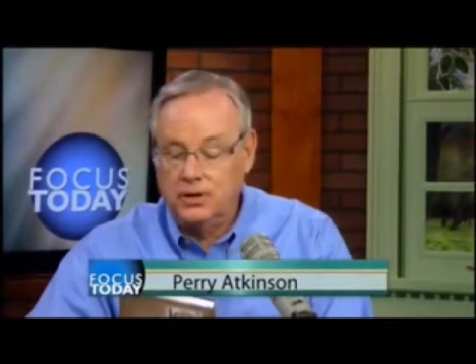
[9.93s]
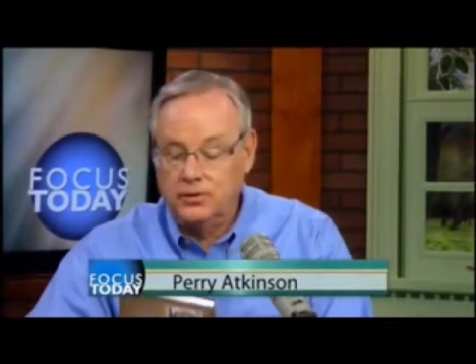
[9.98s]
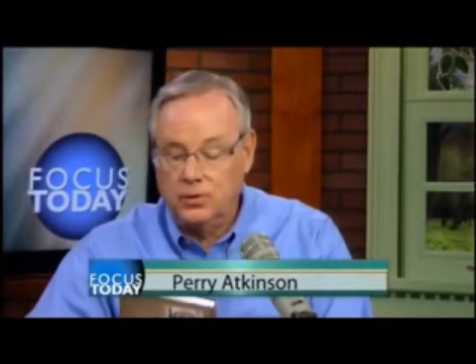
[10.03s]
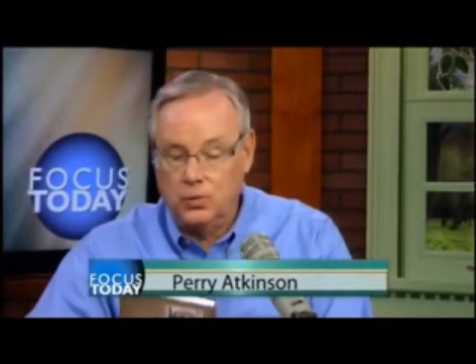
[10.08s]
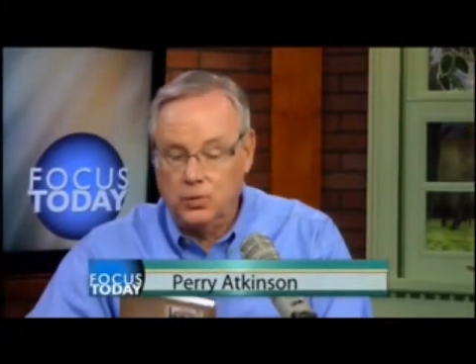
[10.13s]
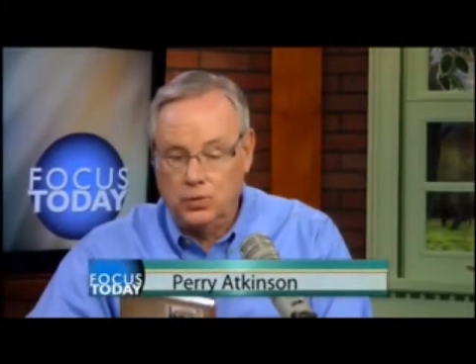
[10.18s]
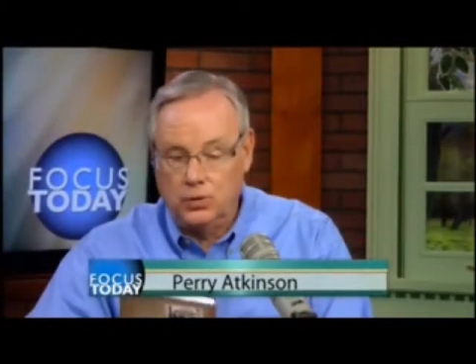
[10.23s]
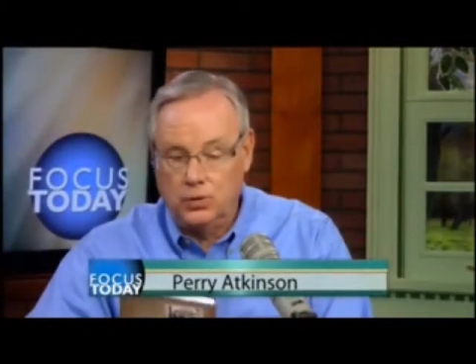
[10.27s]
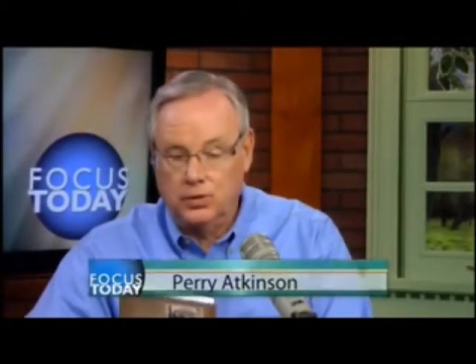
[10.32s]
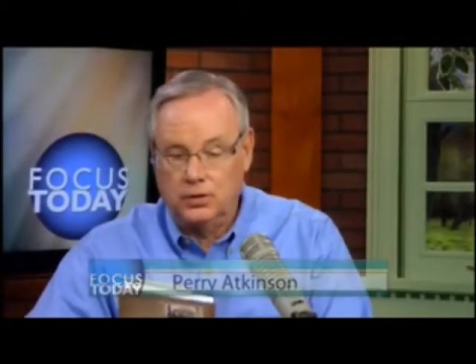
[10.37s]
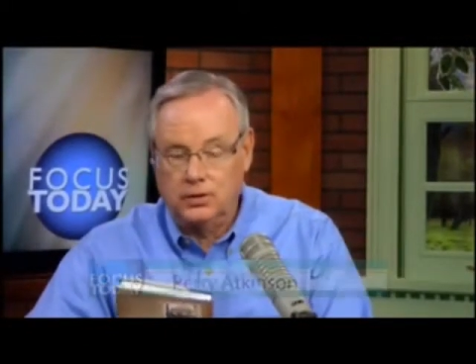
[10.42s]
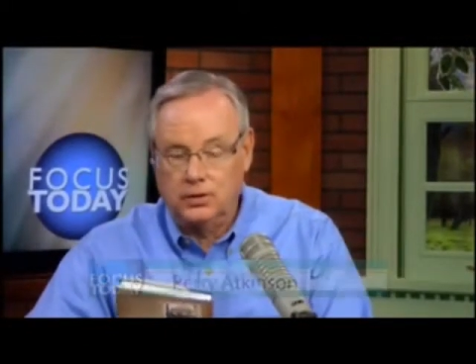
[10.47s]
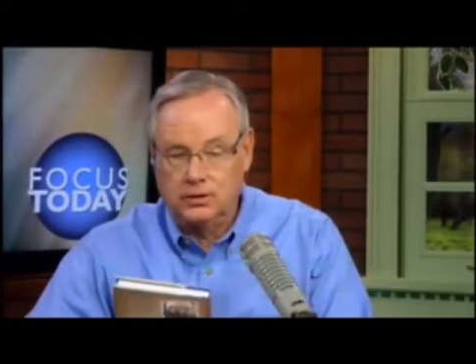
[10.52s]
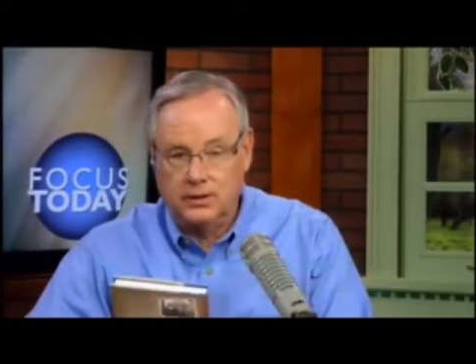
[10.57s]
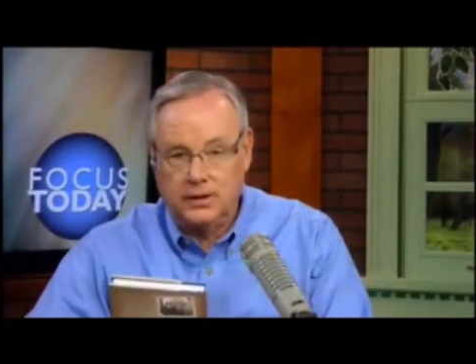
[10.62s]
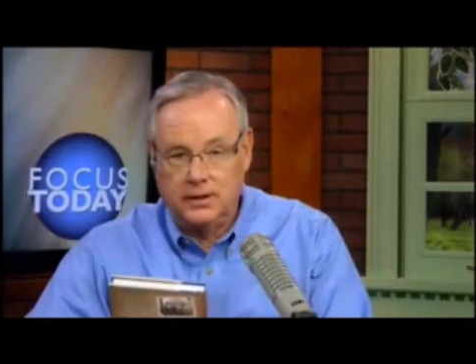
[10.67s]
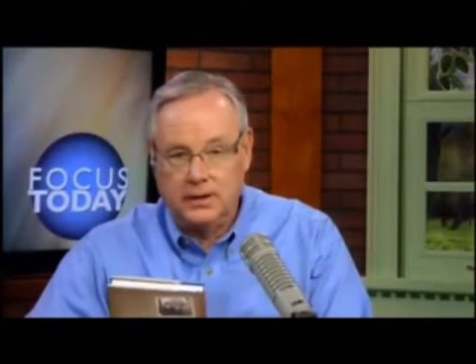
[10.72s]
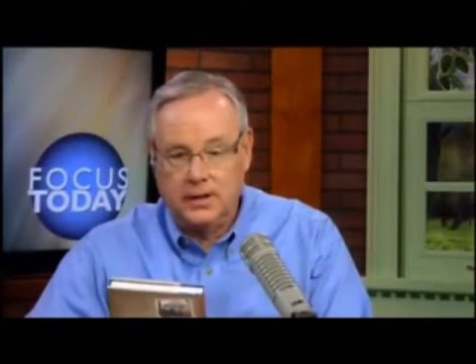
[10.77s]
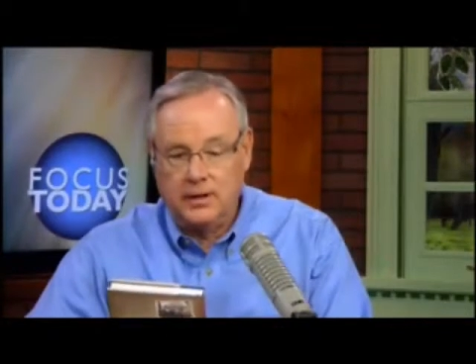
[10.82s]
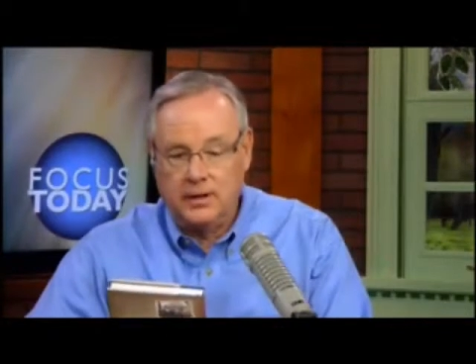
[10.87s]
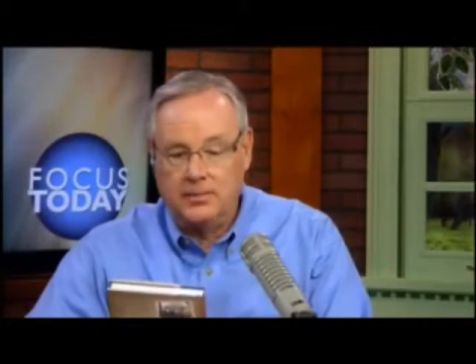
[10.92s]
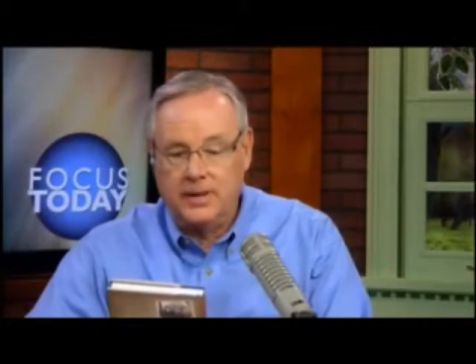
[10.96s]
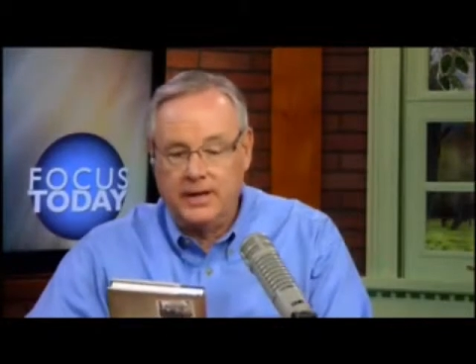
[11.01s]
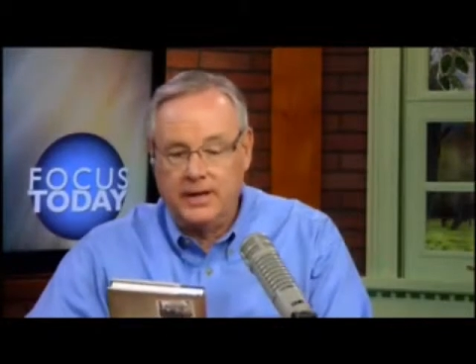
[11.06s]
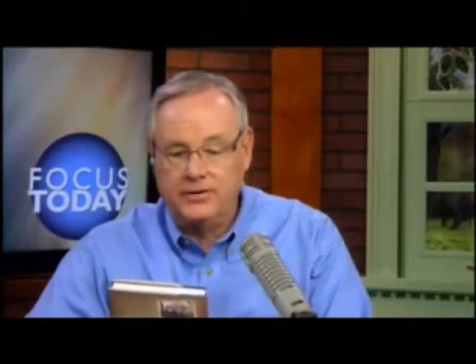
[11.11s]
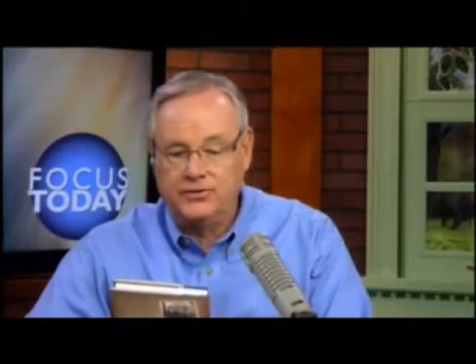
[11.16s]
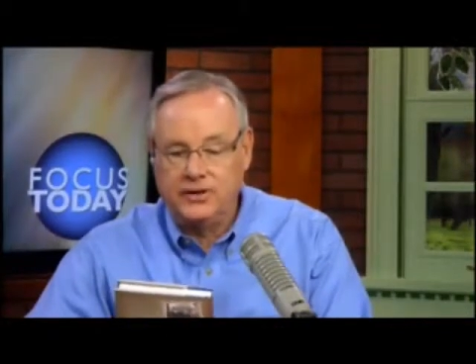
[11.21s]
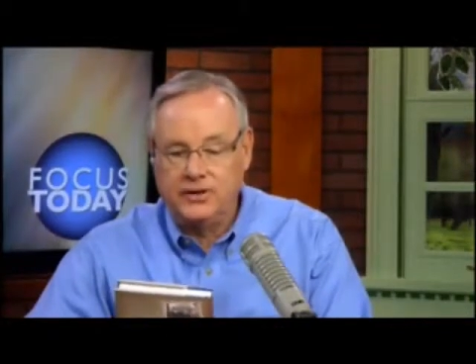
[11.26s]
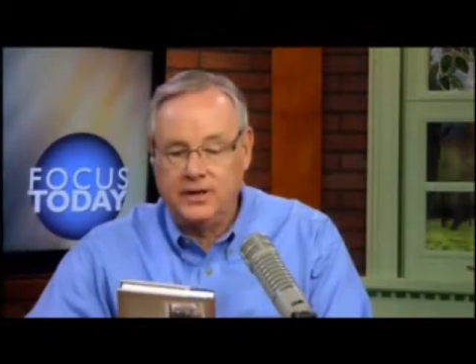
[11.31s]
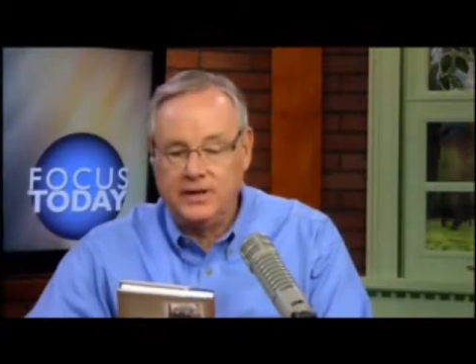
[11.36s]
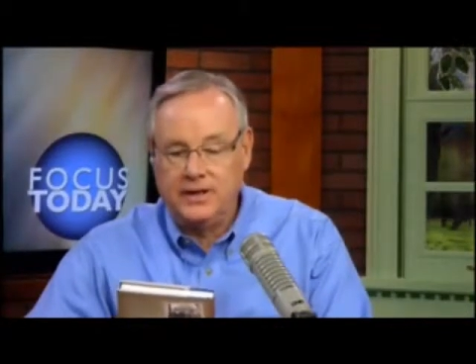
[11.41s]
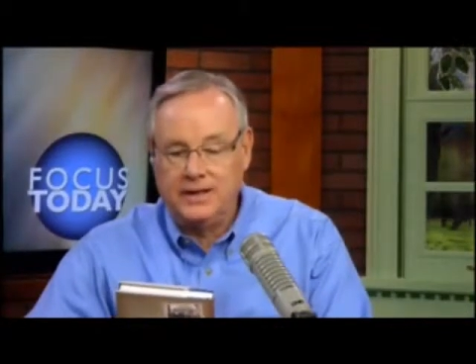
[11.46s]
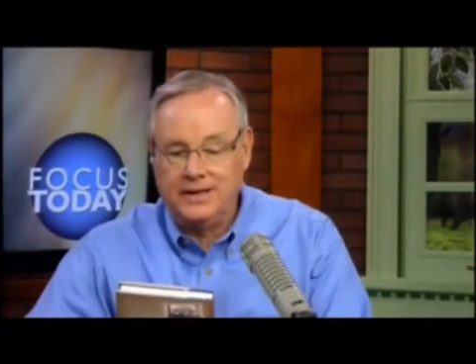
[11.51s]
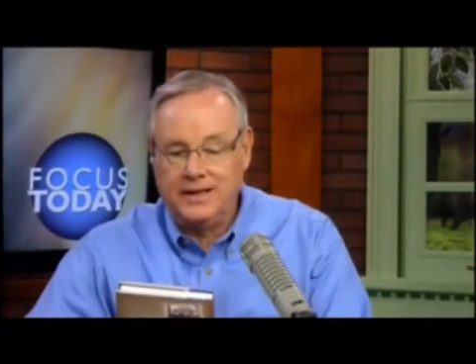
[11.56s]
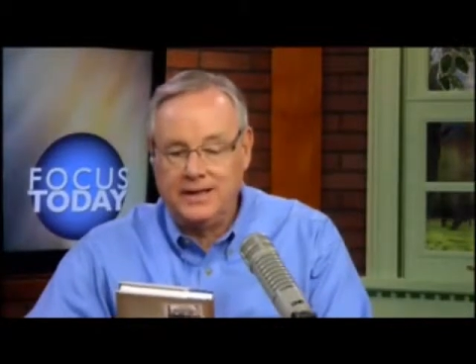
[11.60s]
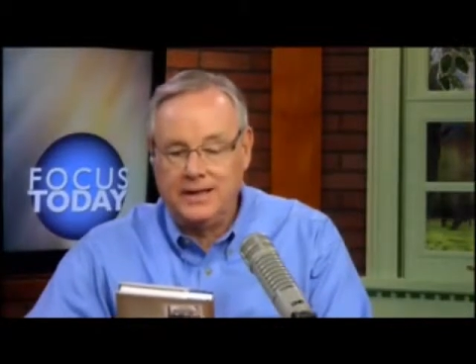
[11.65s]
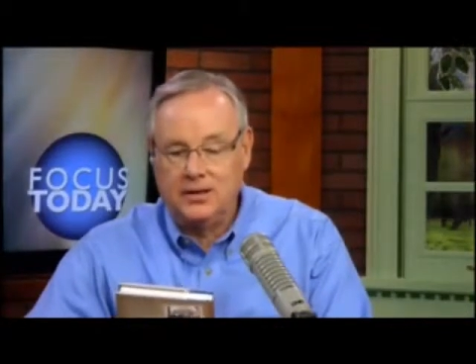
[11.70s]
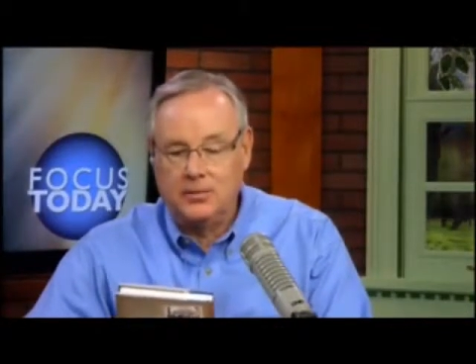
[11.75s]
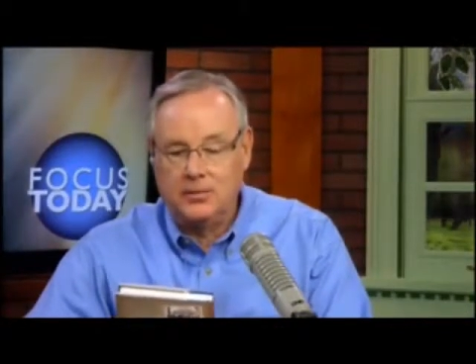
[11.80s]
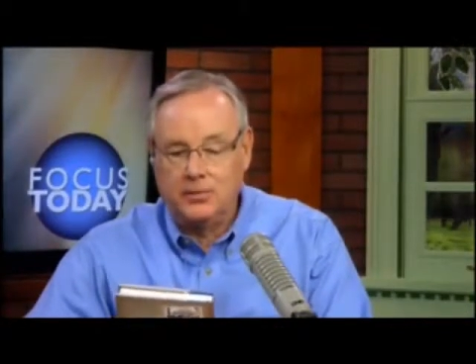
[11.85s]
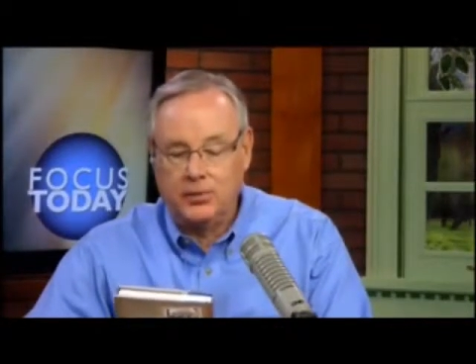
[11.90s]
the World uh, by Ginny
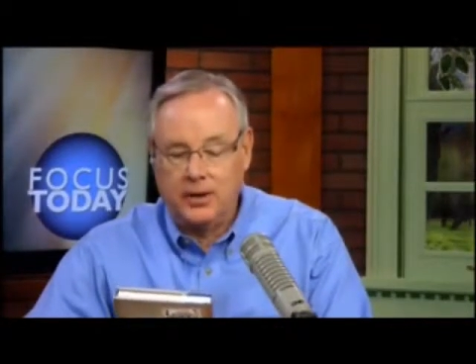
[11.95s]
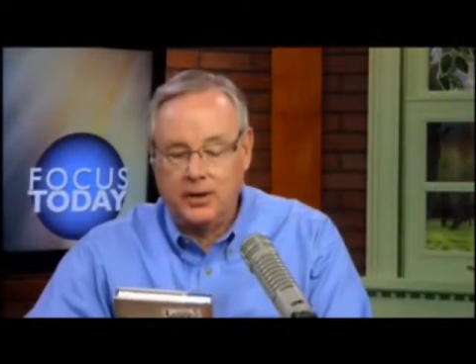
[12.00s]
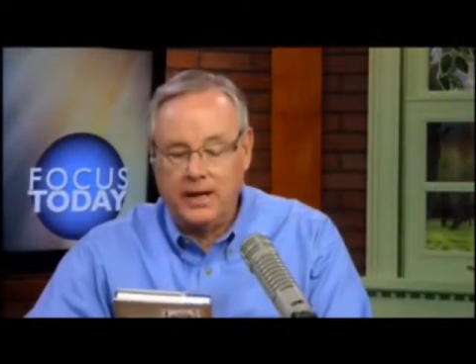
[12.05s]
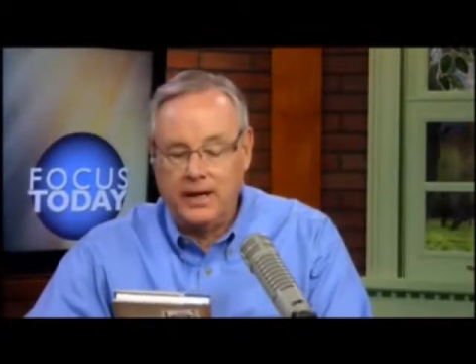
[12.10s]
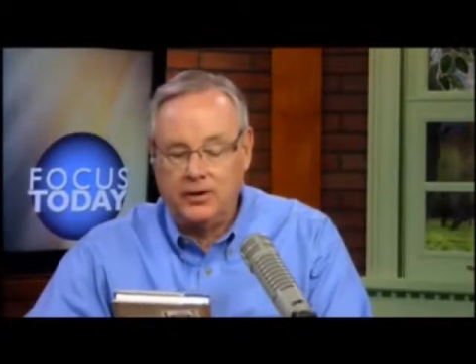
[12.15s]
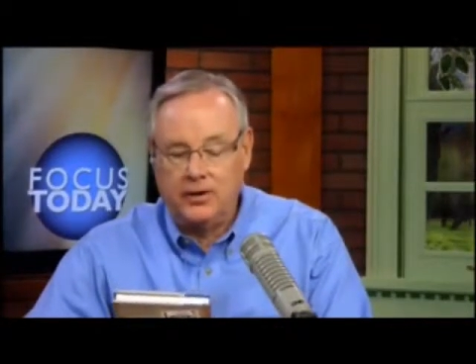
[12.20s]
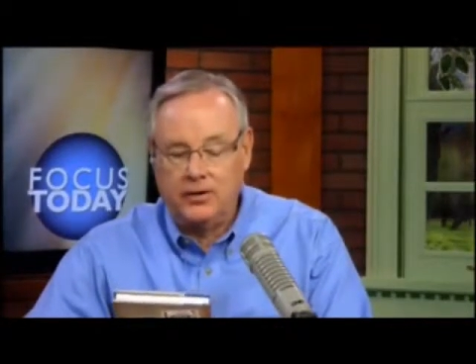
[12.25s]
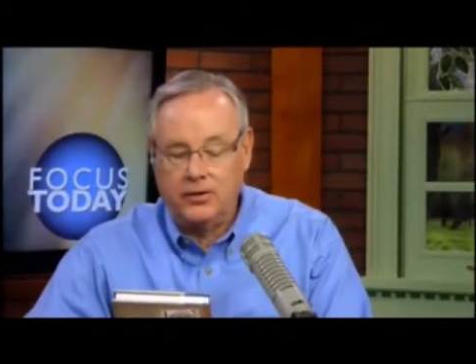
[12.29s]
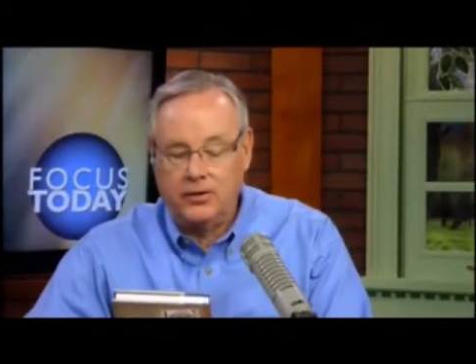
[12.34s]
Dent Brant.